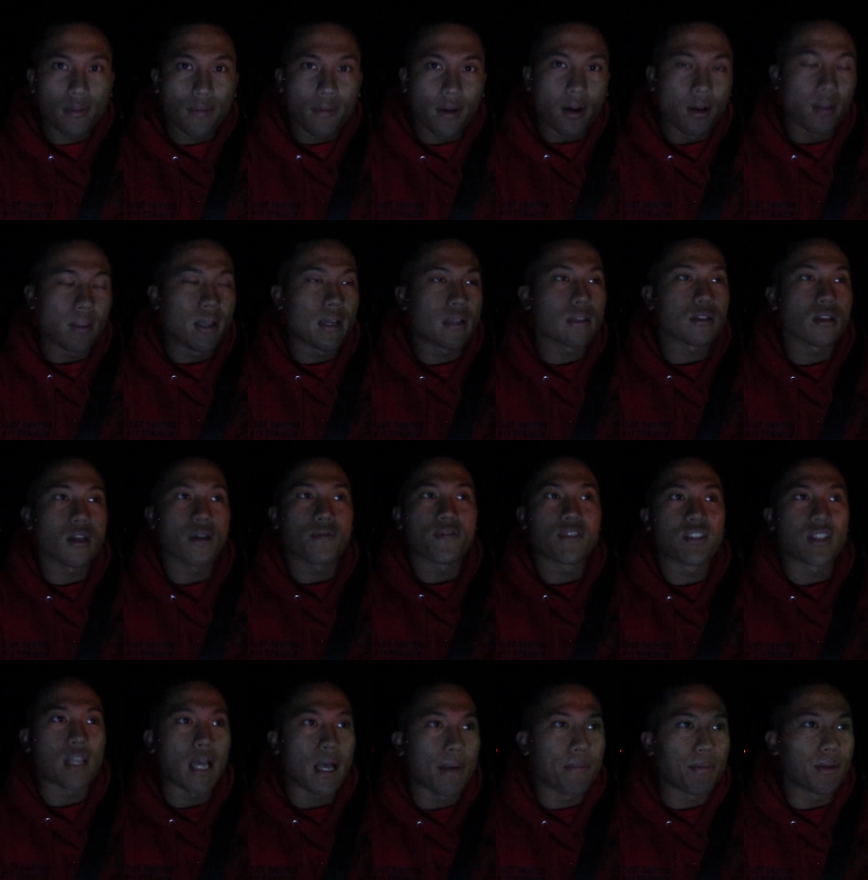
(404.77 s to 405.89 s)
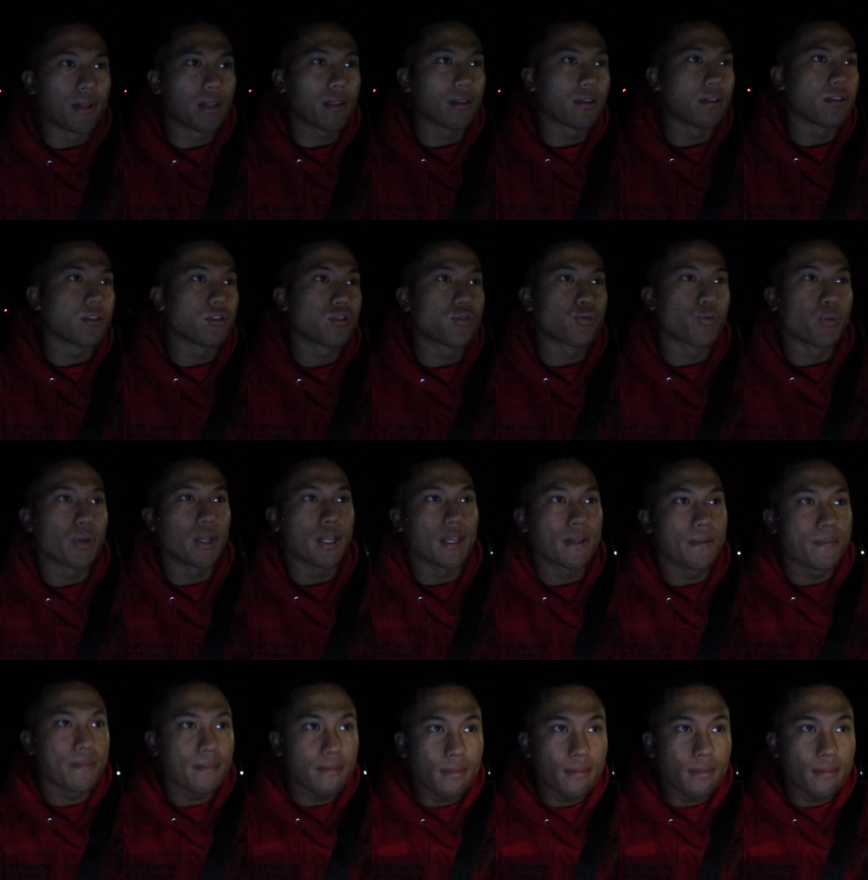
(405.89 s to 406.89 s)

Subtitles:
All that stuff is happening this week.